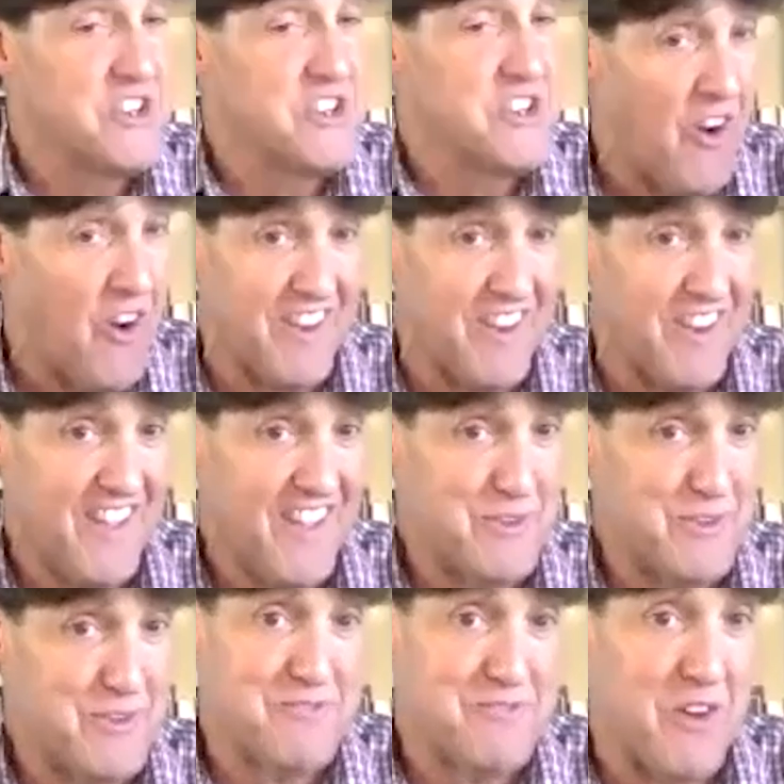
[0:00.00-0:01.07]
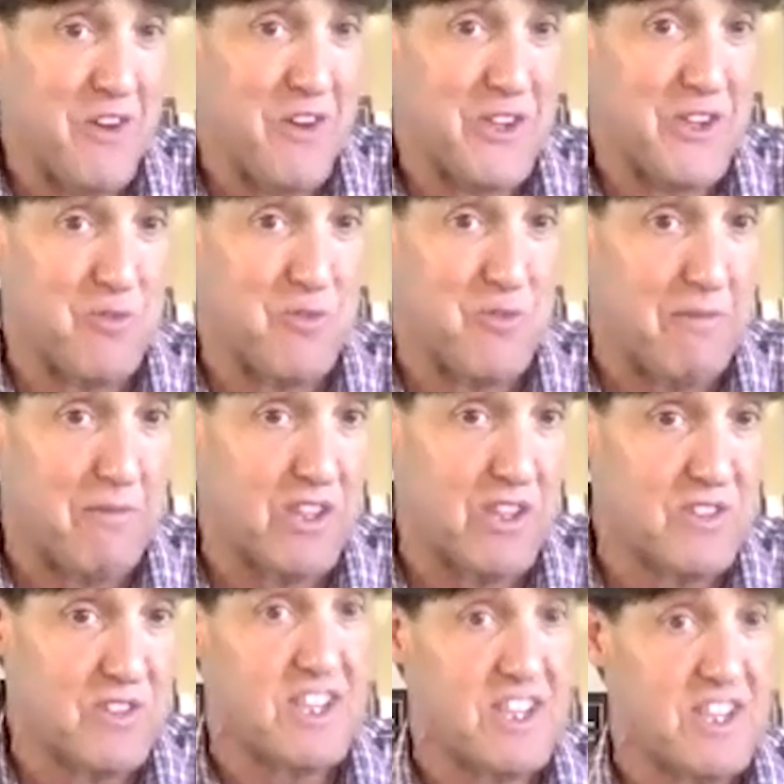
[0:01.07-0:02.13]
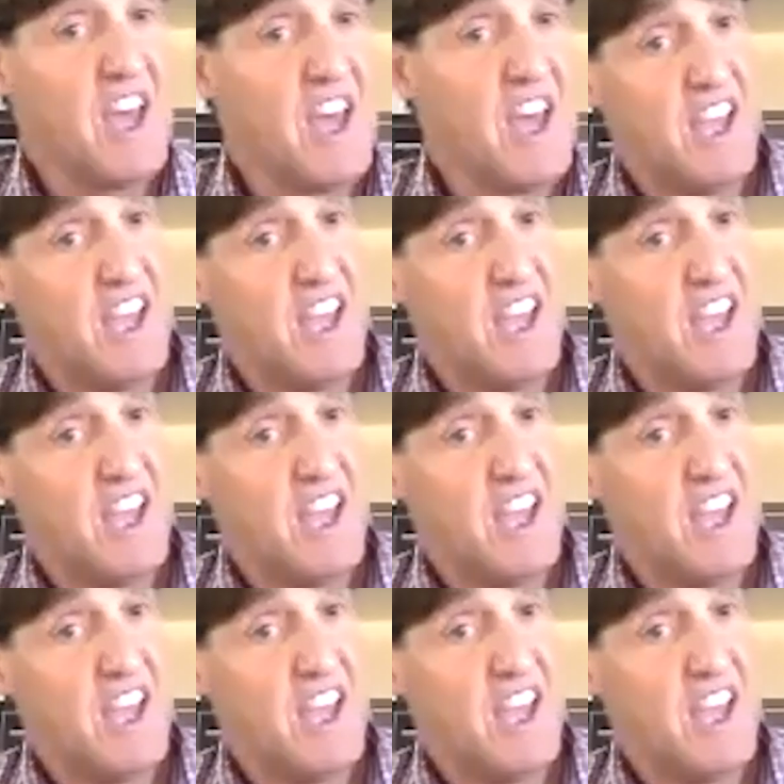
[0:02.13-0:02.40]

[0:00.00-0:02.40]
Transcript: It's not the reason why they're called public goods.